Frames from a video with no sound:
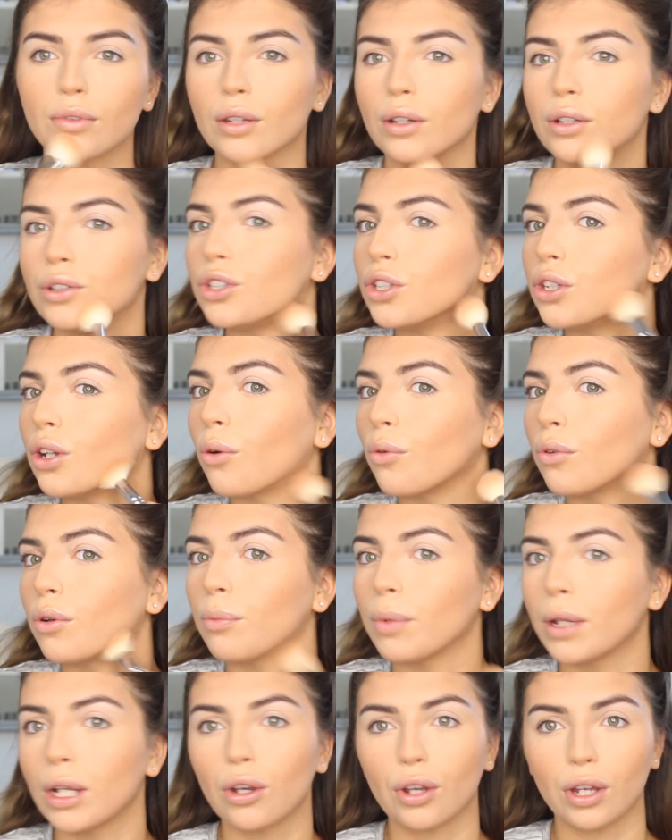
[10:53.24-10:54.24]
as you don't want
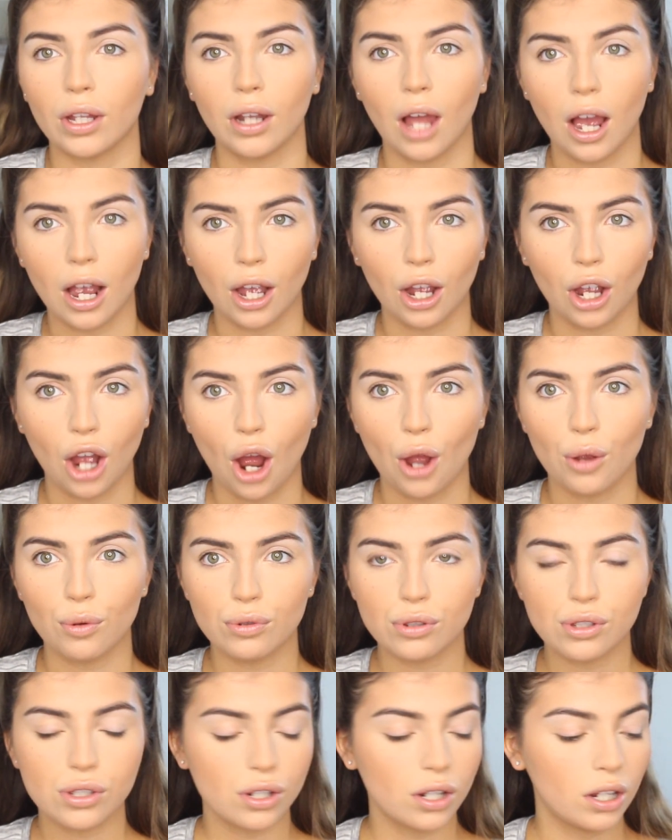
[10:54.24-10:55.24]
to be looking like a
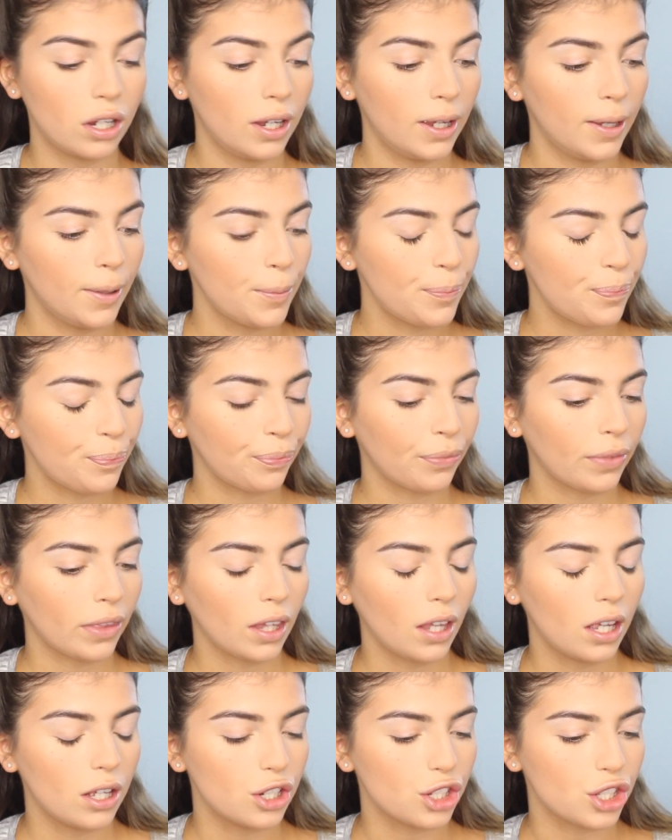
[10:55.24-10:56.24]
ghost.
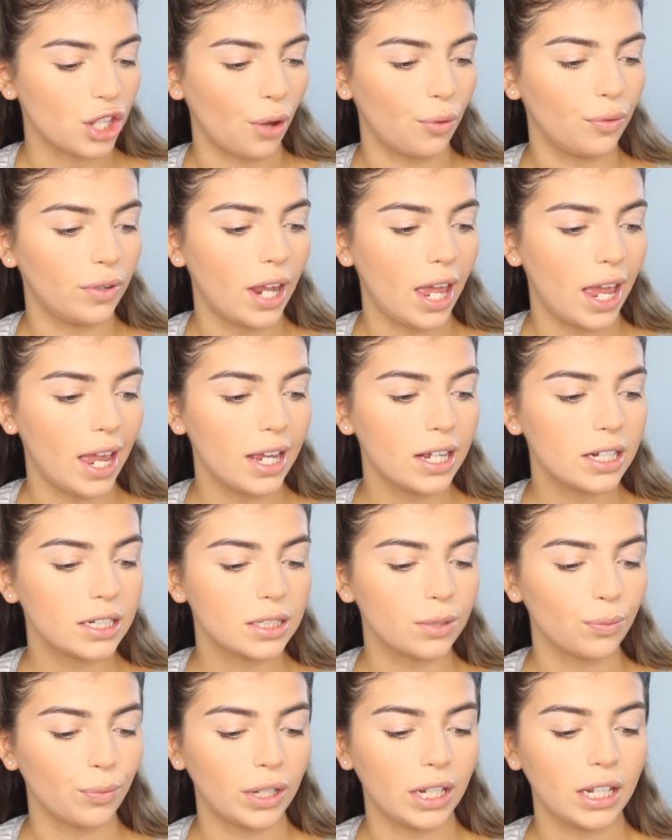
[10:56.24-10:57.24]
So
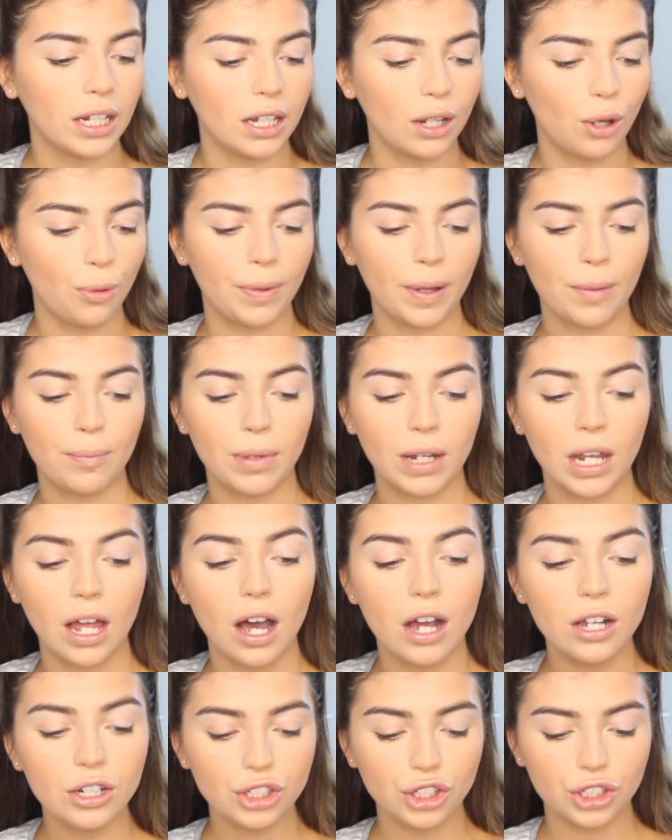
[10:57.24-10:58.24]
next we need a little bit of
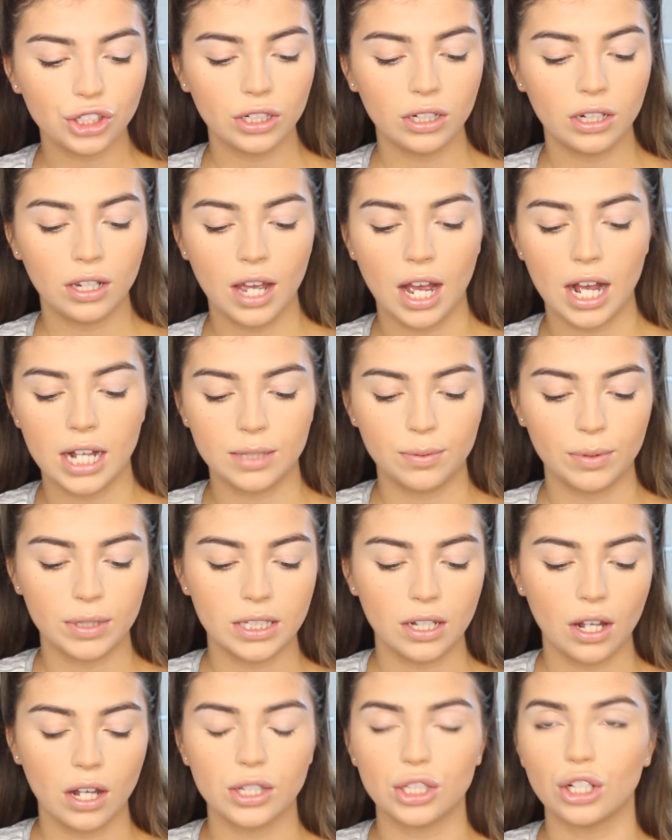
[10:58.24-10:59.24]
blush, as we're
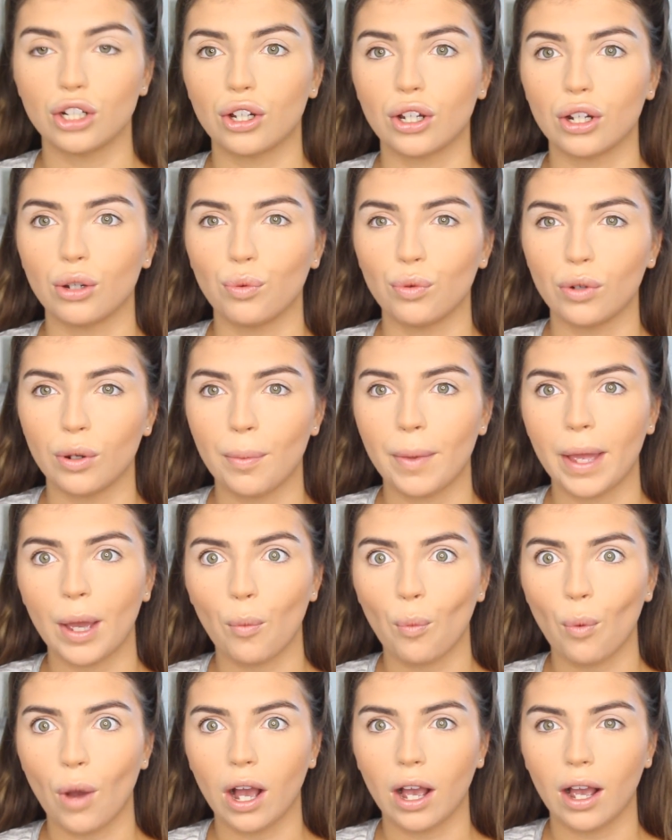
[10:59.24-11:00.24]
starting to look all a
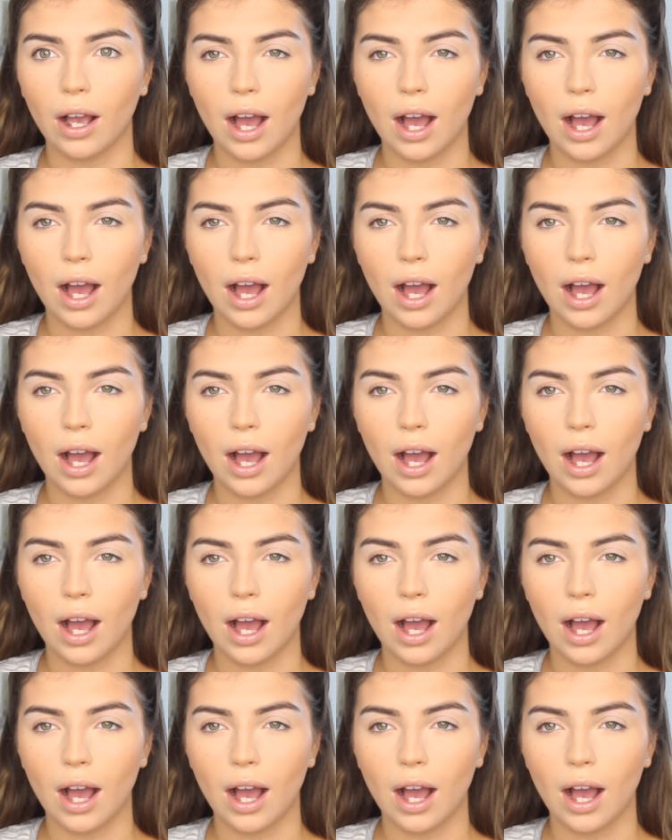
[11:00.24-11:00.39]
bit one